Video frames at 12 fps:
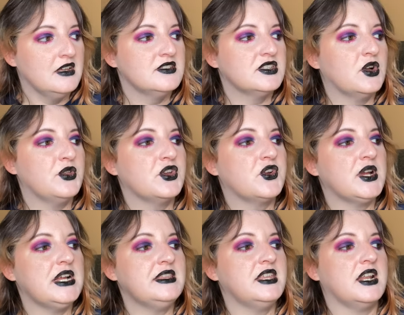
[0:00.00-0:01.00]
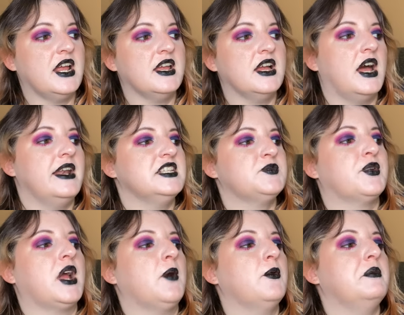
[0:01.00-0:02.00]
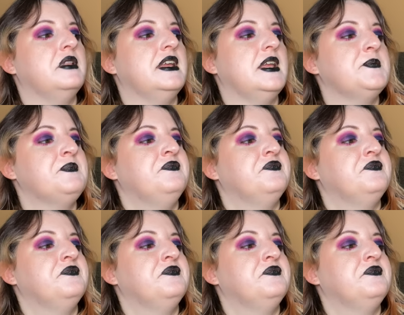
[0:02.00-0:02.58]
So the crate that I got is probably